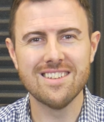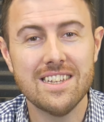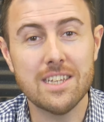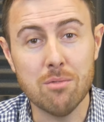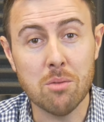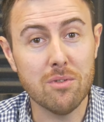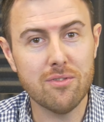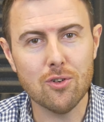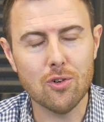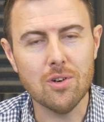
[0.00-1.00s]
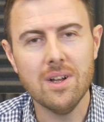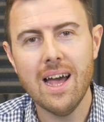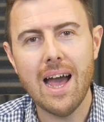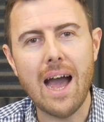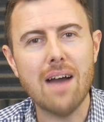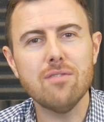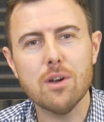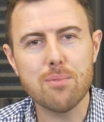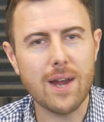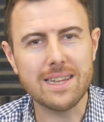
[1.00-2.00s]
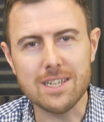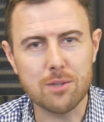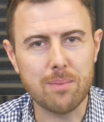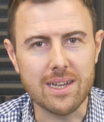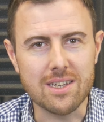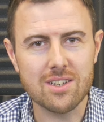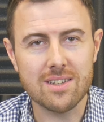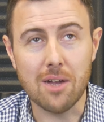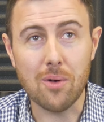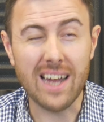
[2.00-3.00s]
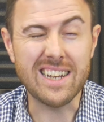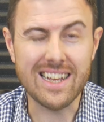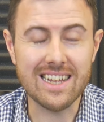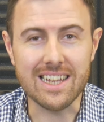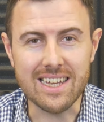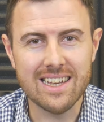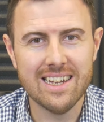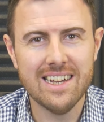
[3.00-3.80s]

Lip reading: Tip number 4, have a practice space. Now, ideally,